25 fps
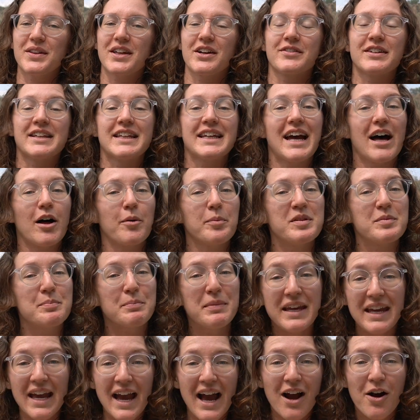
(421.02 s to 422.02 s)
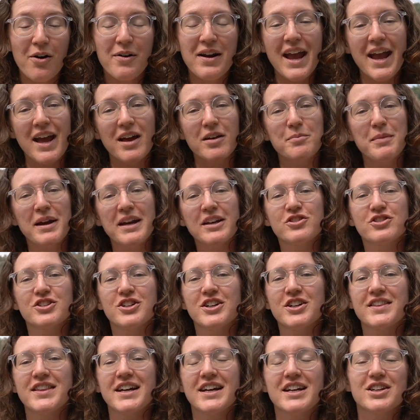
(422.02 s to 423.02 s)
That really helps me out, and make
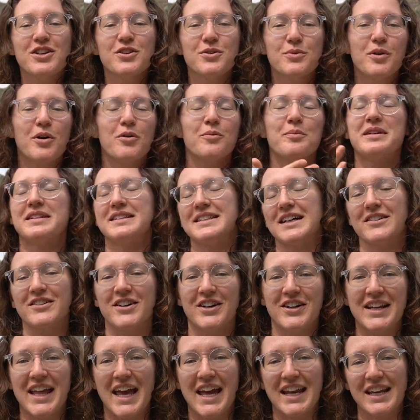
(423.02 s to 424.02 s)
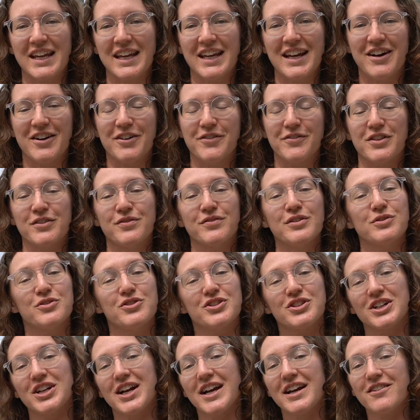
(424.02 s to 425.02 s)
sure that you won't miss out on any of the
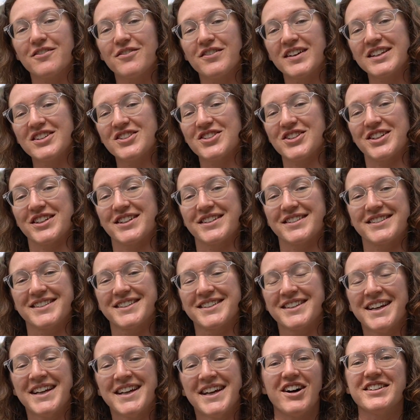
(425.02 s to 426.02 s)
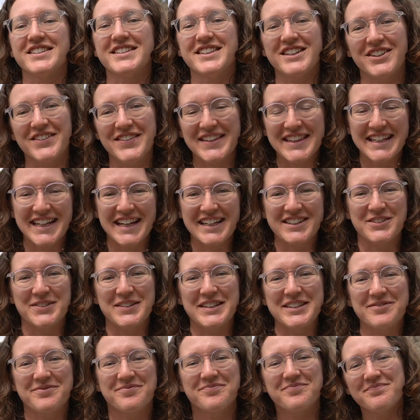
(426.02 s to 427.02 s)
future adventures. I'll see you in the next
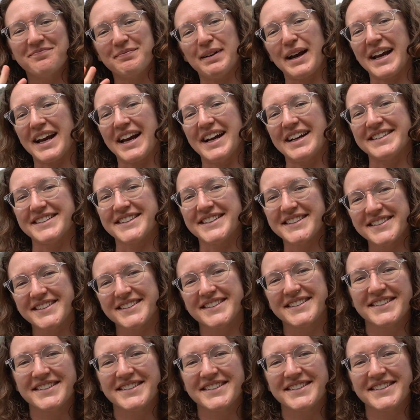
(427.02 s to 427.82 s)
one. Bye, guys.